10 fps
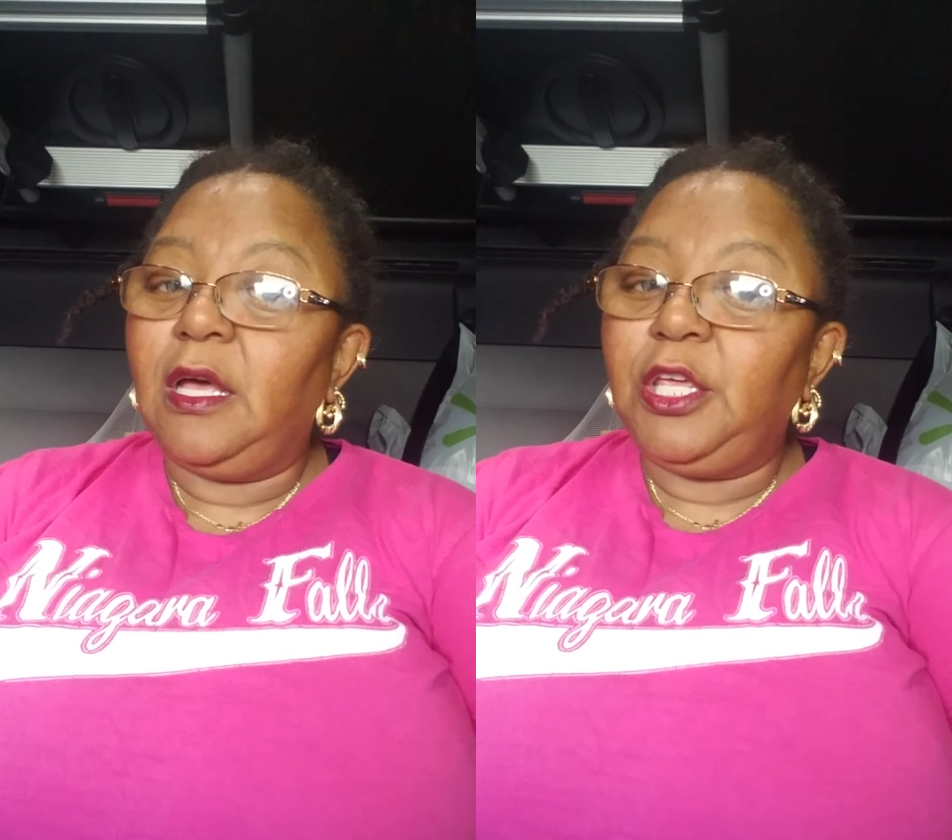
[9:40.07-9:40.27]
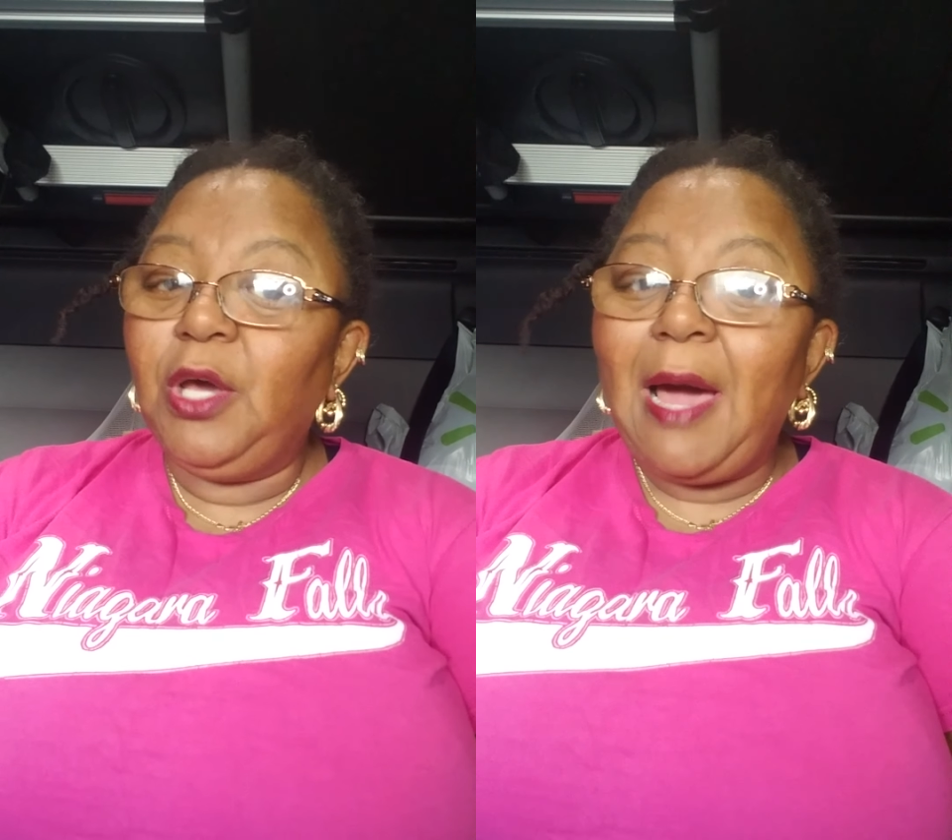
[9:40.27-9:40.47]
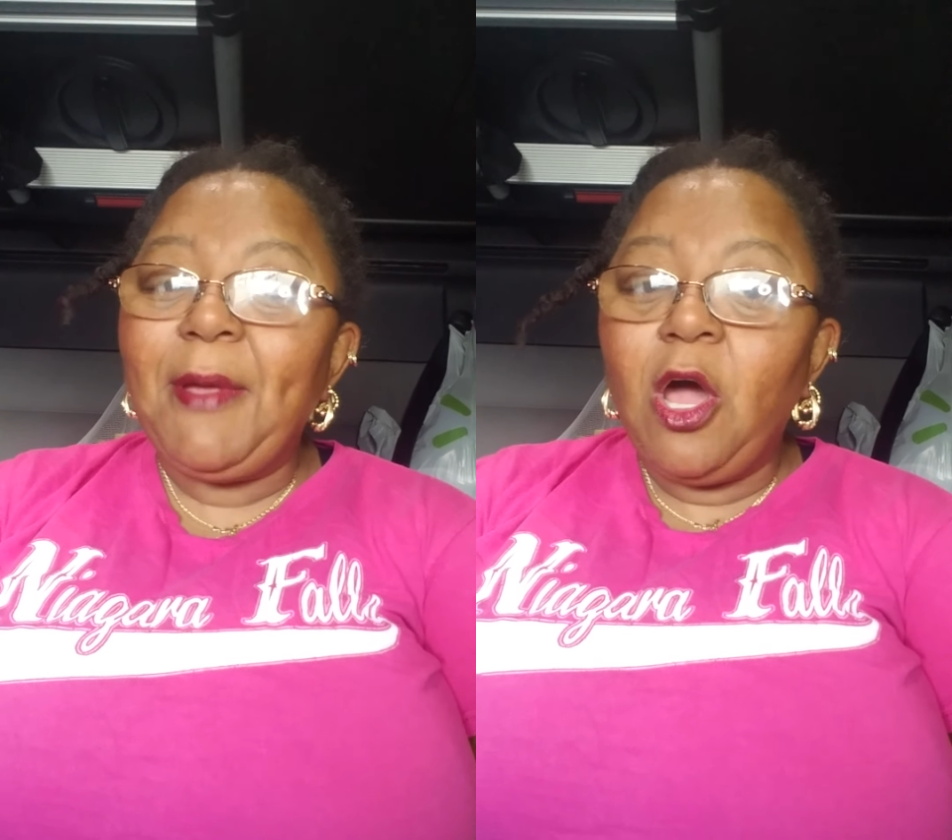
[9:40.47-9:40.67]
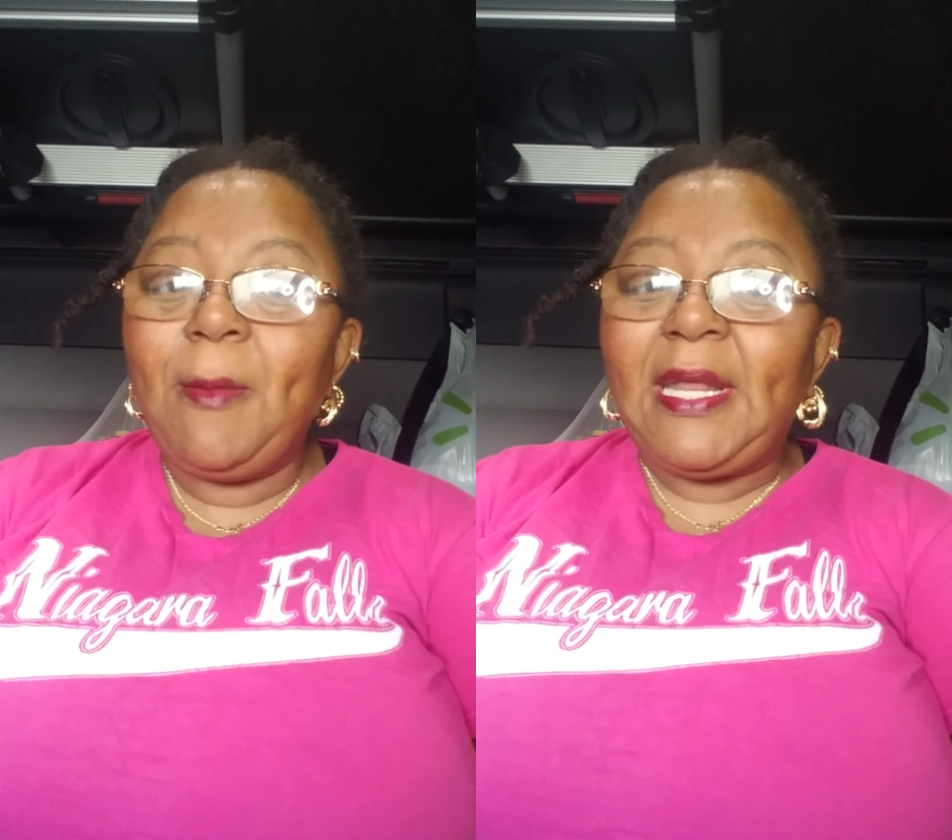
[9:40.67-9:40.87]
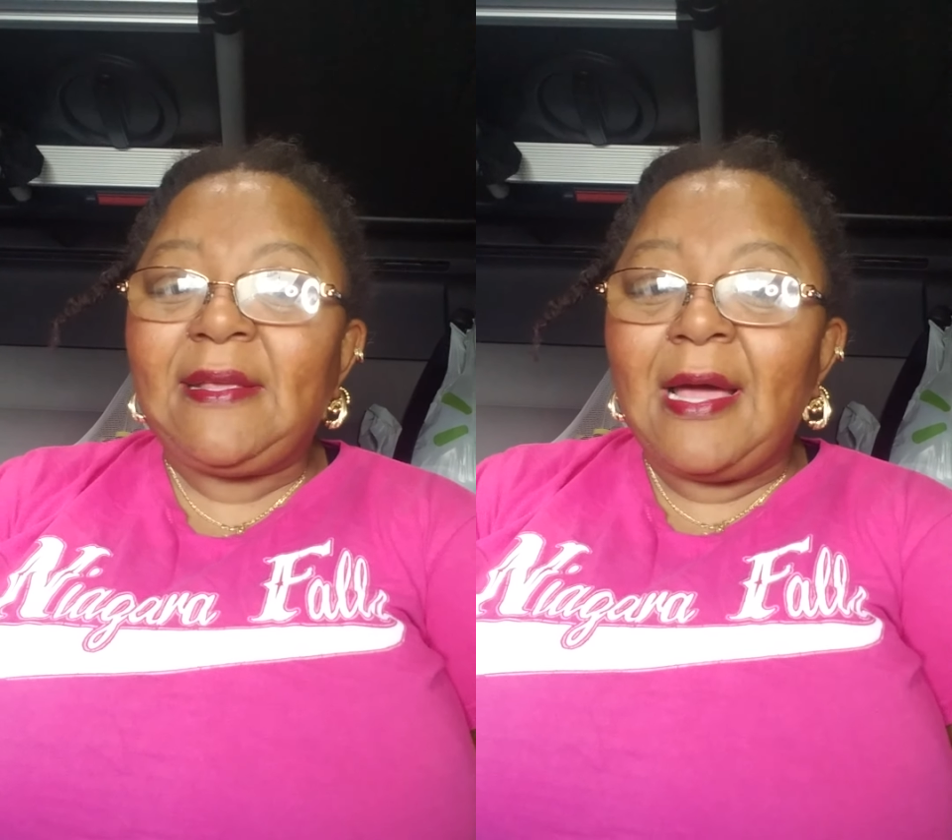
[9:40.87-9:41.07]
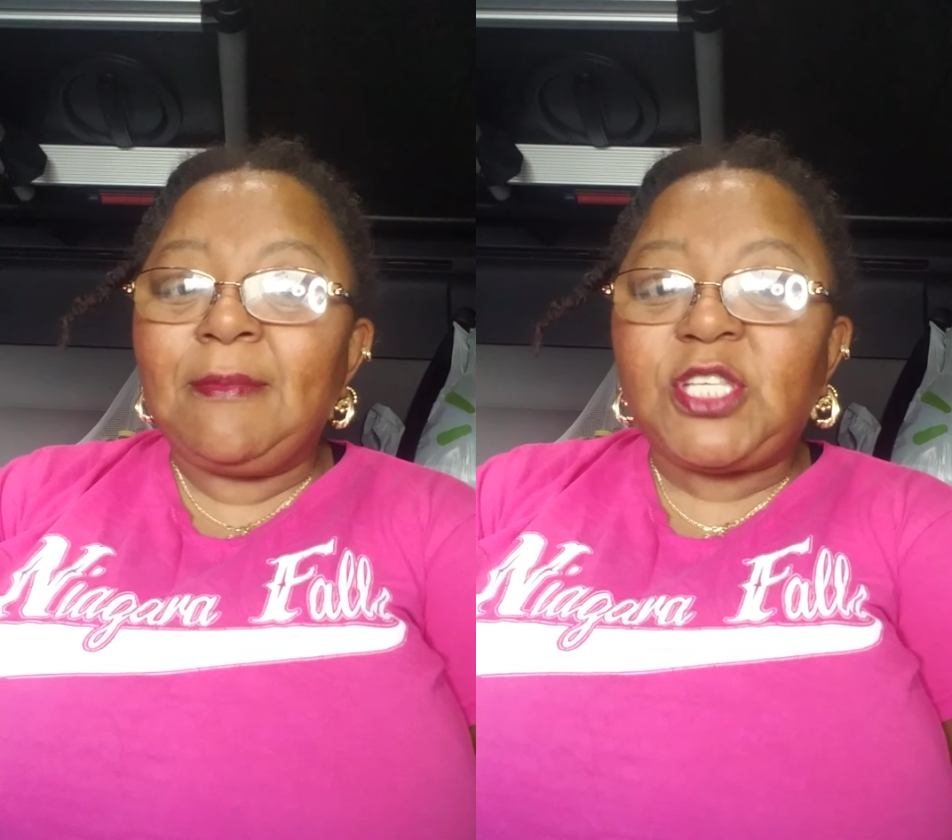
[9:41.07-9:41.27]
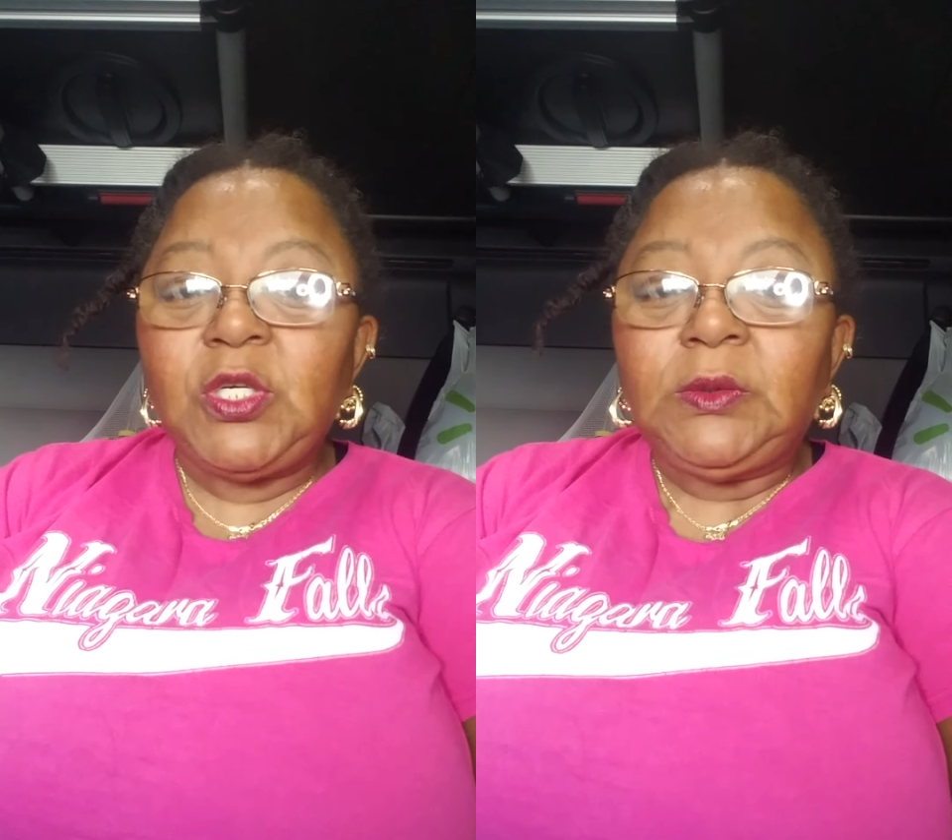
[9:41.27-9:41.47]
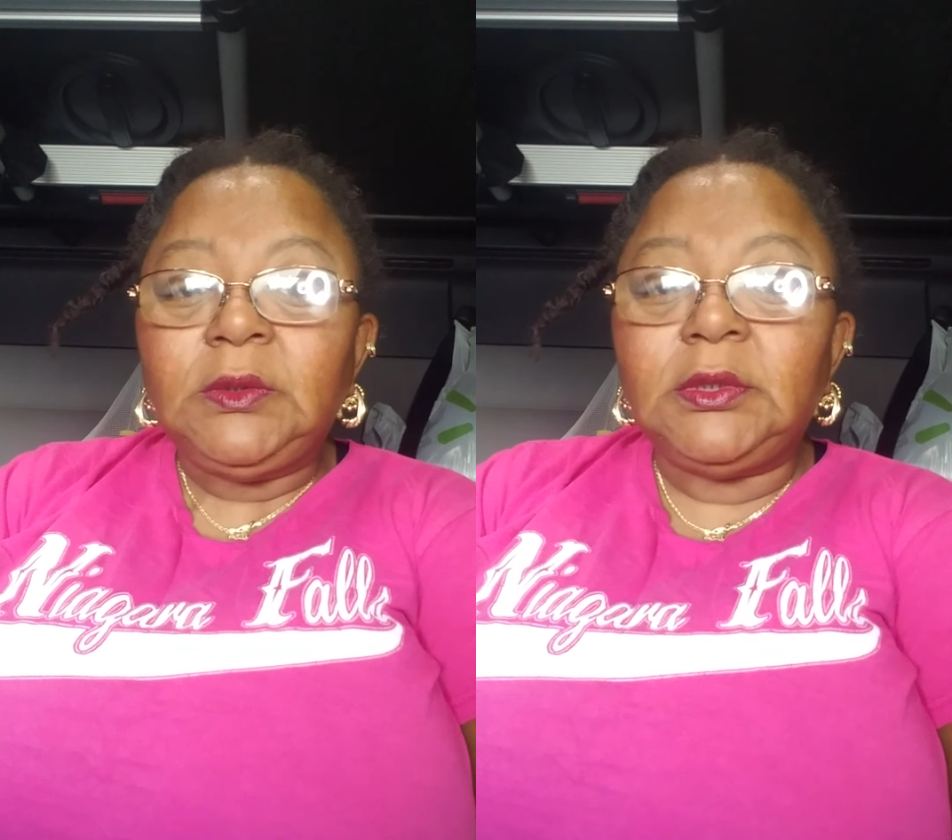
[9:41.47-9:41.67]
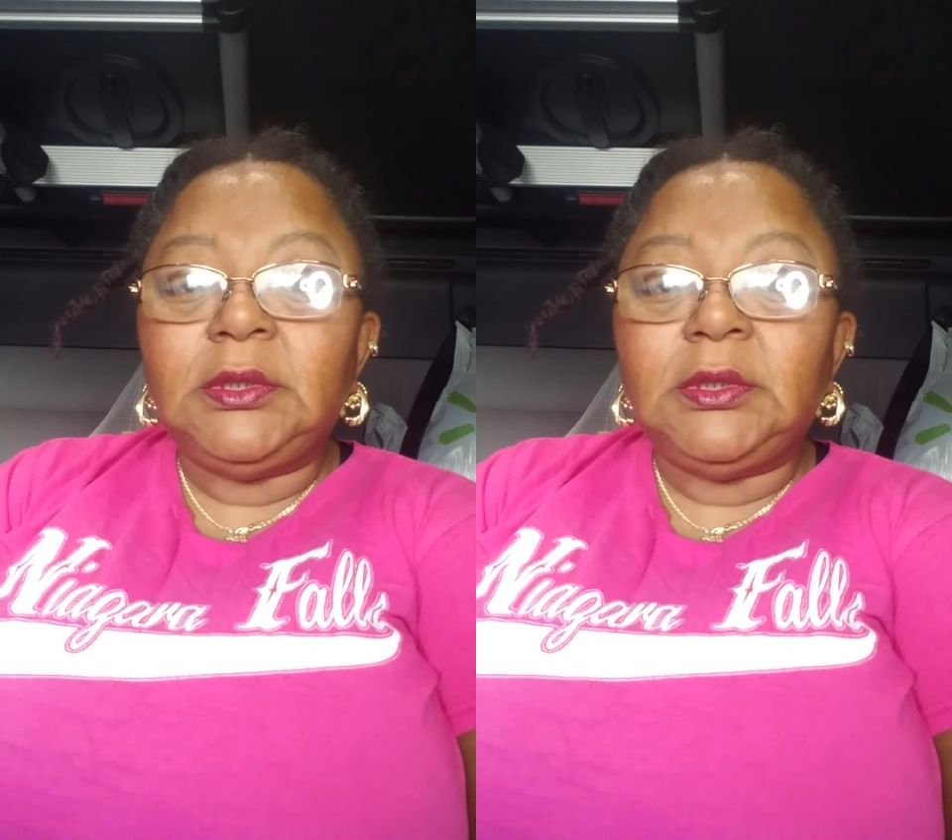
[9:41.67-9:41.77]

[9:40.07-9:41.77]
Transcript: you coming home anytime soon?